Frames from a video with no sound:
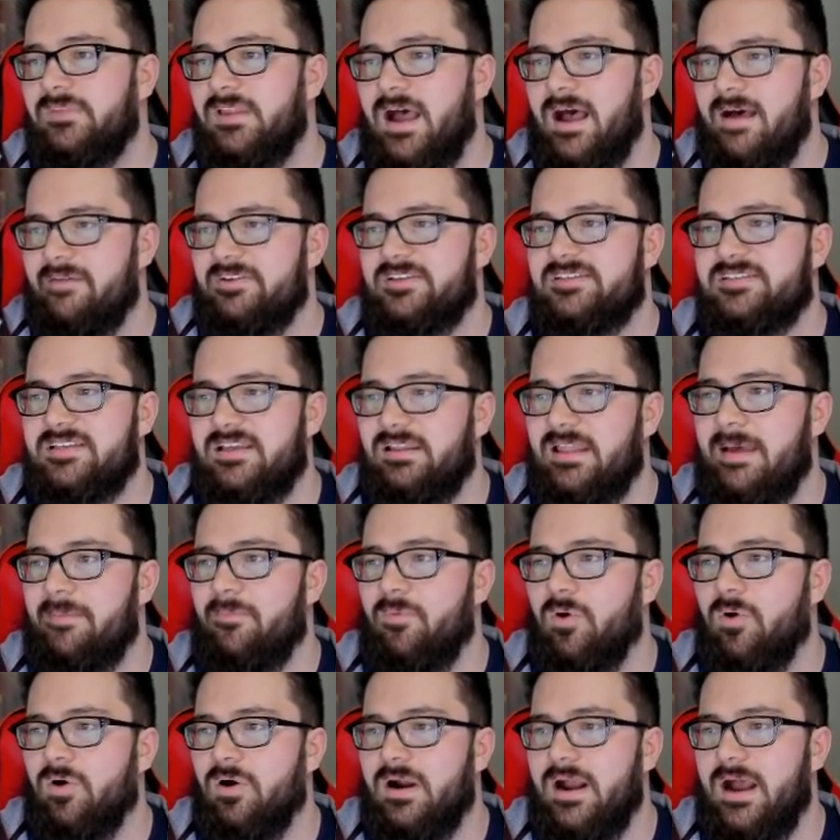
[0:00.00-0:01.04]
Obviously a lot
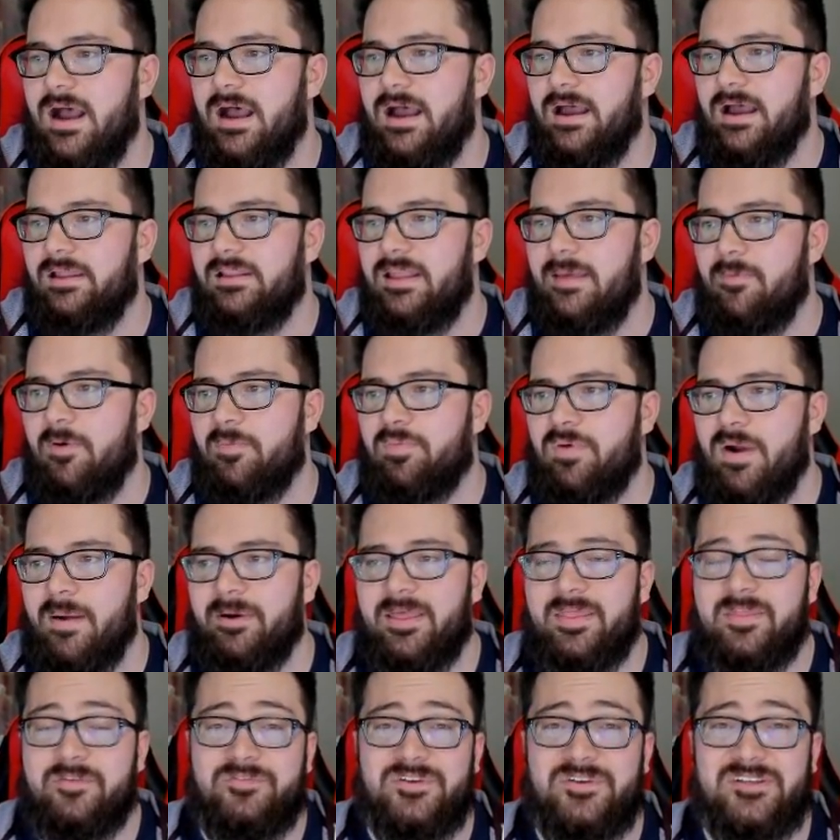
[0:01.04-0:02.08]
more prone
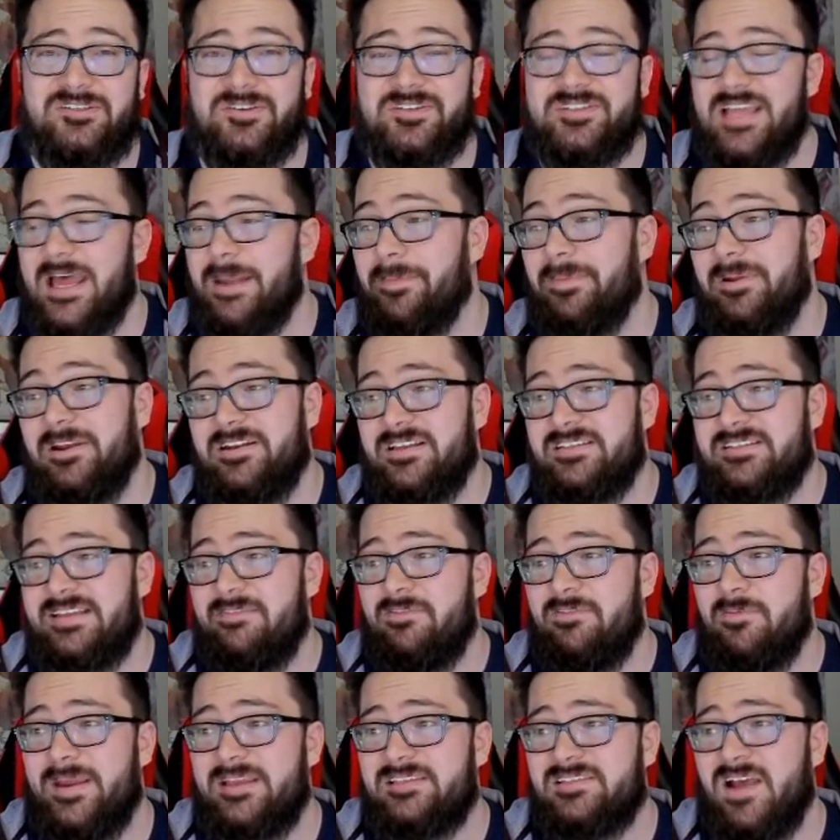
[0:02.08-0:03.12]
on the physical side, but it does
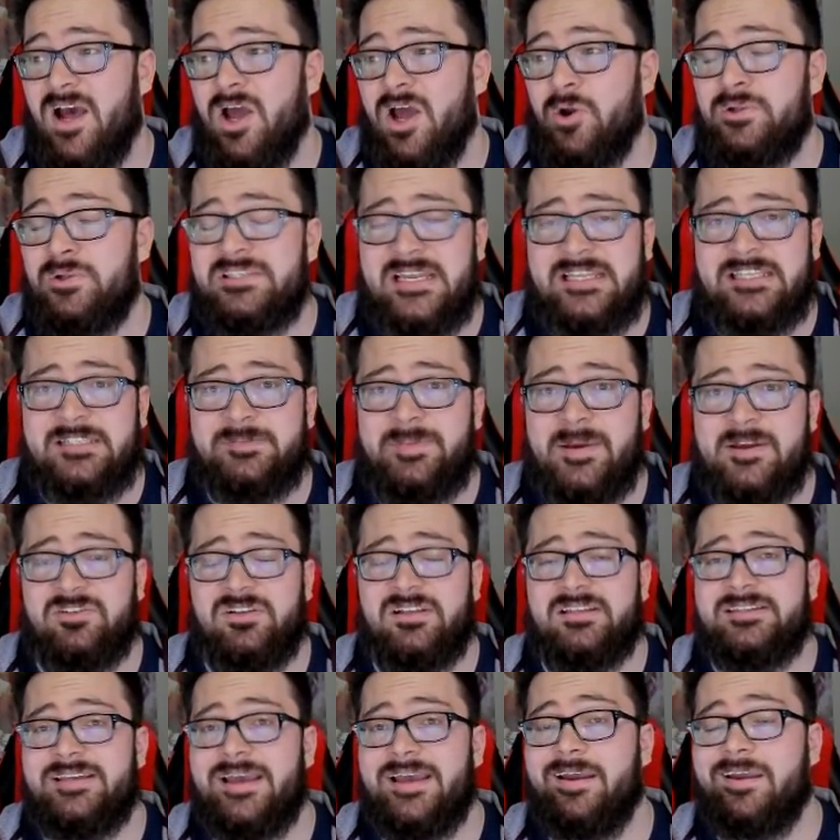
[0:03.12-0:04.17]
have a base 110
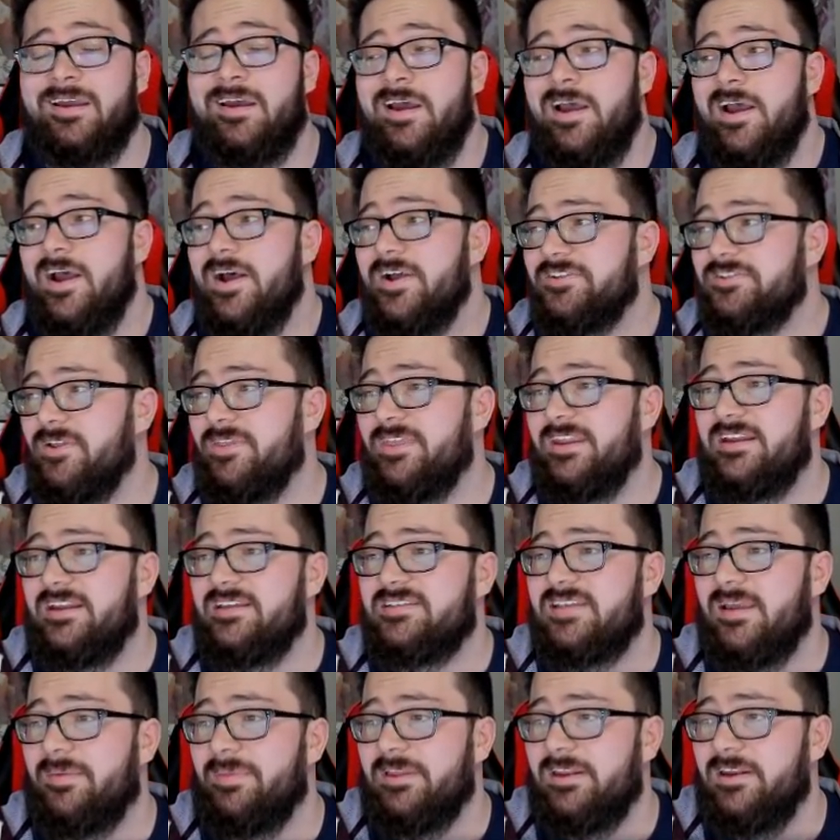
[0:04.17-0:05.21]
special attack, so that
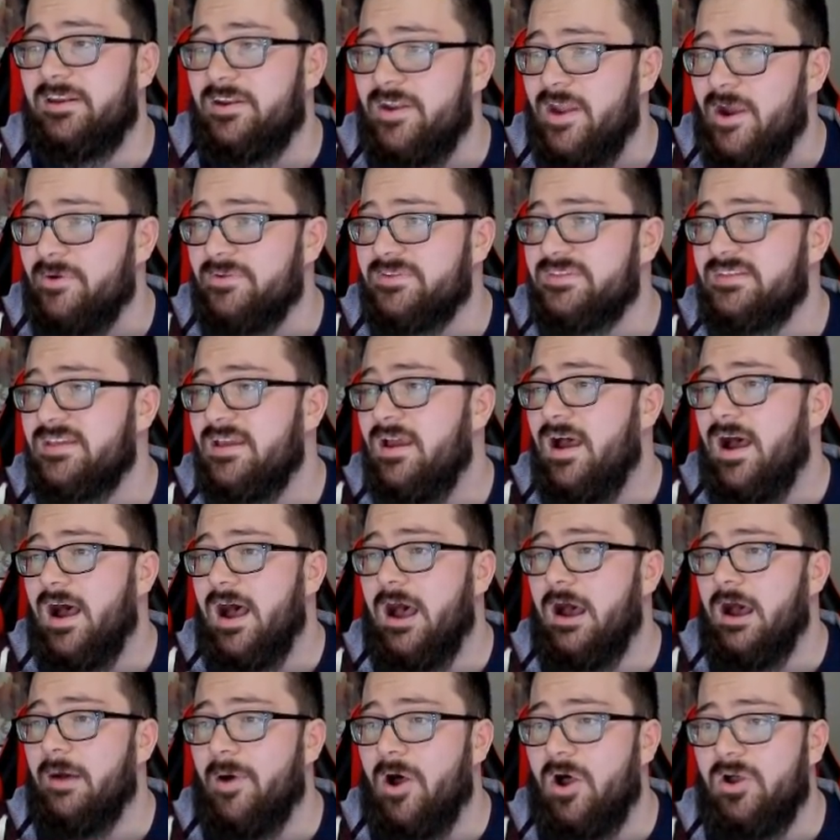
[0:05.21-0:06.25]
is something to note.
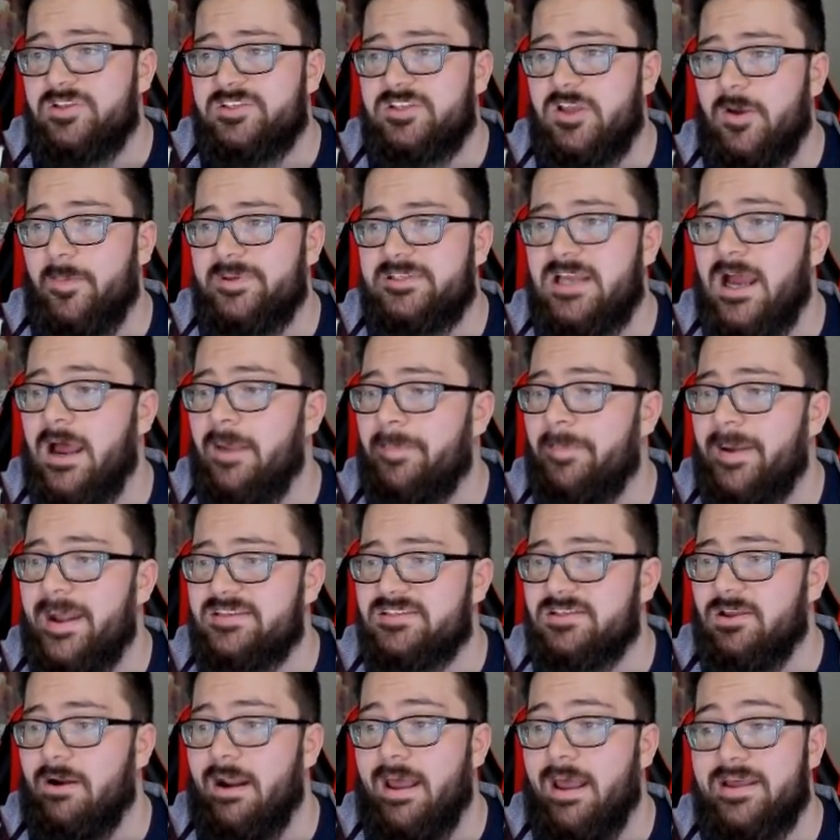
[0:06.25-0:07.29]
Also Baton
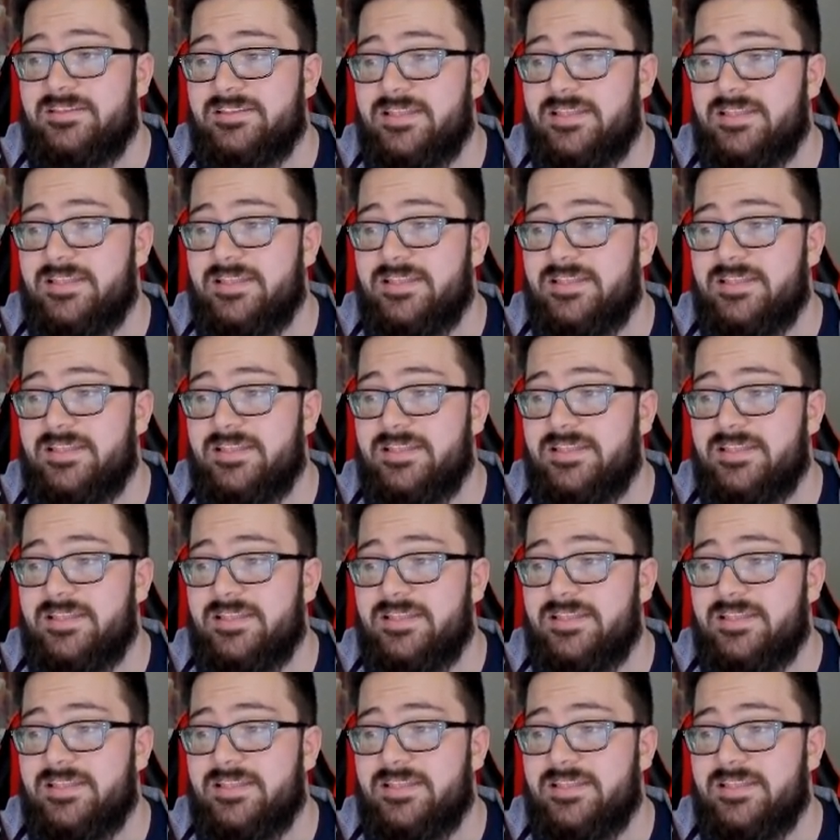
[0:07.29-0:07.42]
Passing on,